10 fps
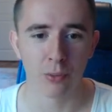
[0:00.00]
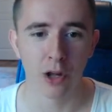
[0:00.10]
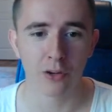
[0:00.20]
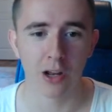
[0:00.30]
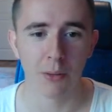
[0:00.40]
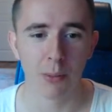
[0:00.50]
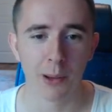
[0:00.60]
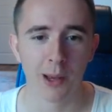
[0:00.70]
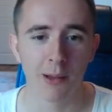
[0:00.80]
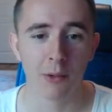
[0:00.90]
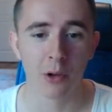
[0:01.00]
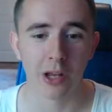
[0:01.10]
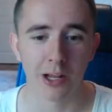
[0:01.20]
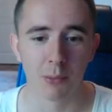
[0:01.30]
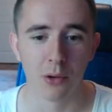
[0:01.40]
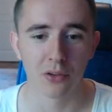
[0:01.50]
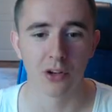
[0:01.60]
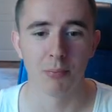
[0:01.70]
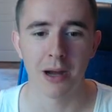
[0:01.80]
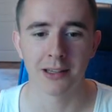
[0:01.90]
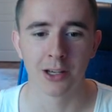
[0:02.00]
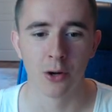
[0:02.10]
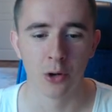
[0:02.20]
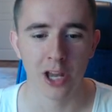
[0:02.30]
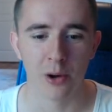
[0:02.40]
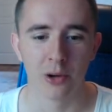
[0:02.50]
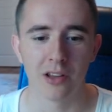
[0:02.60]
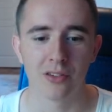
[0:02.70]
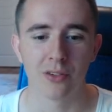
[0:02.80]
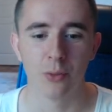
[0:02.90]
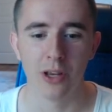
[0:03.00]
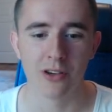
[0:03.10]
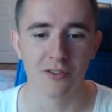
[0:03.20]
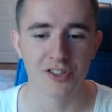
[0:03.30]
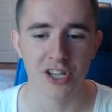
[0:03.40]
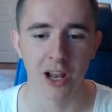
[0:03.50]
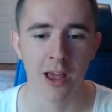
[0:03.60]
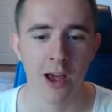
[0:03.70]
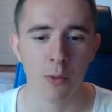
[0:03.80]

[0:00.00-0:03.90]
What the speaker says: We're not going to be looking at most of Patagonia or this region of Chile.